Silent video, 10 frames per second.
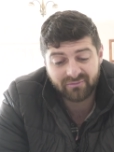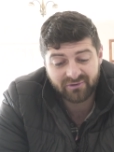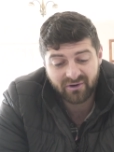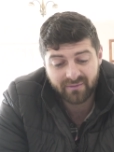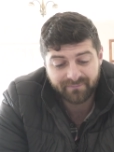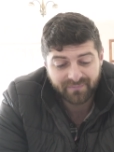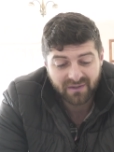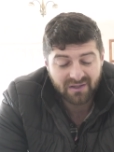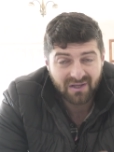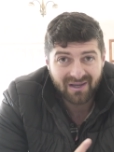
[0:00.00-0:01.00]
scope,
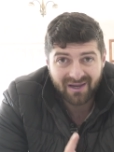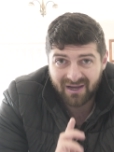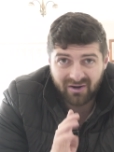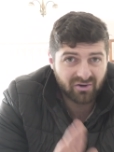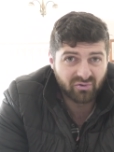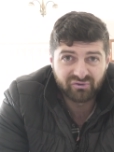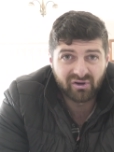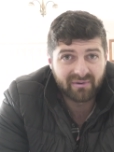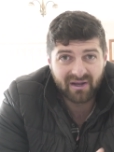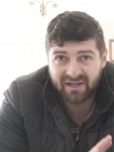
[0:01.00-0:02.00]
and I'd
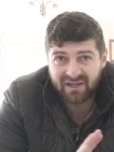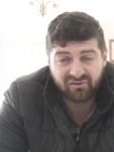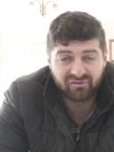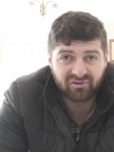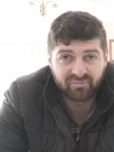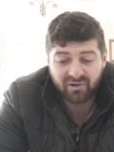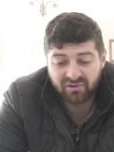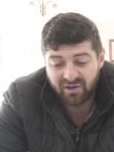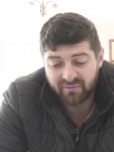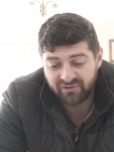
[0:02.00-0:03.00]
also be able to easily
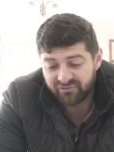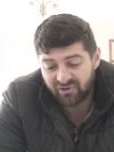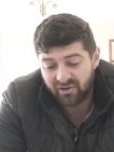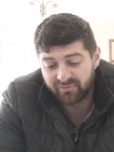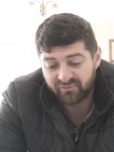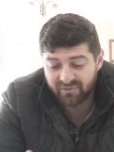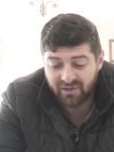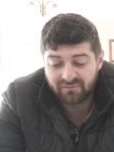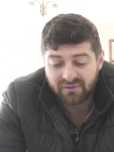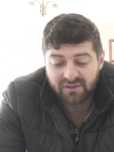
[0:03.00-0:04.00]
spotlight with this scope as
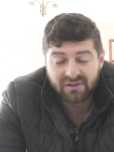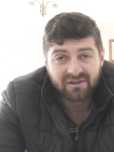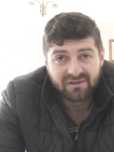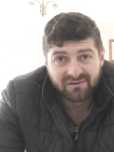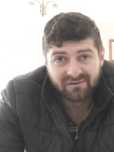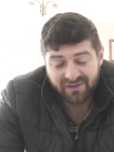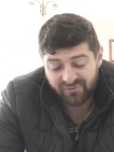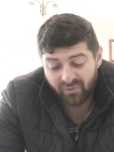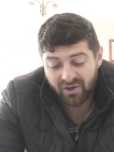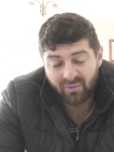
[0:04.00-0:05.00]
well.
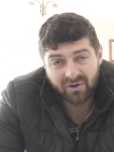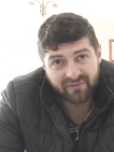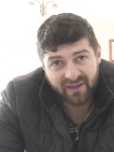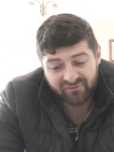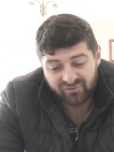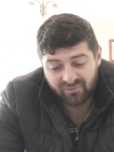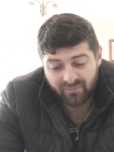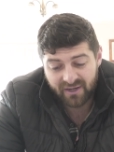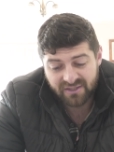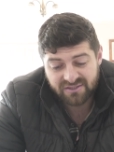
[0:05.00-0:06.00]
That's why I wanted that zoom
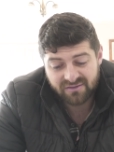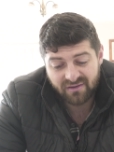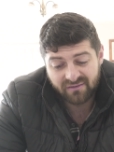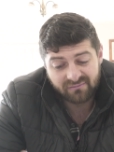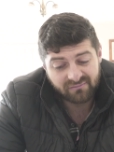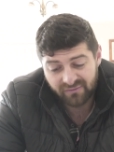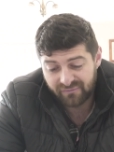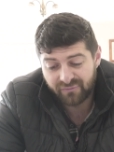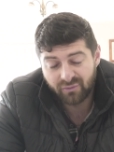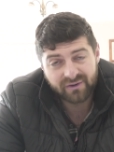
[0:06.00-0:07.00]
range. The
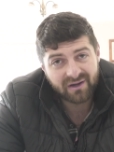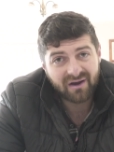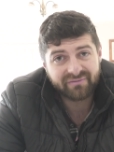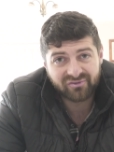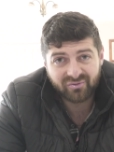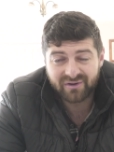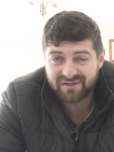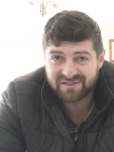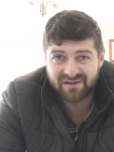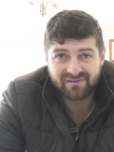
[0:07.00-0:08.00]
4.5 to
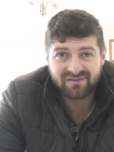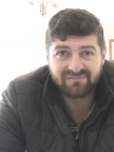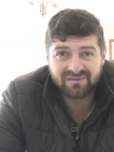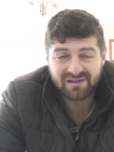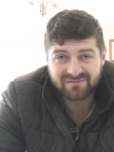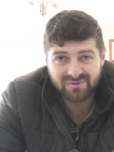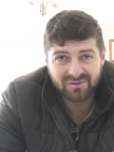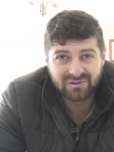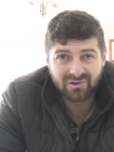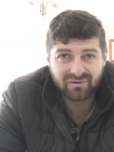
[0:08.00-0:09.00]
27 gives you a
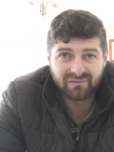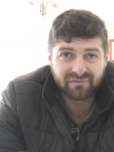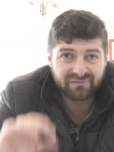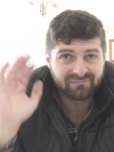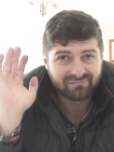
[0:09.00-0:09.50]
lot of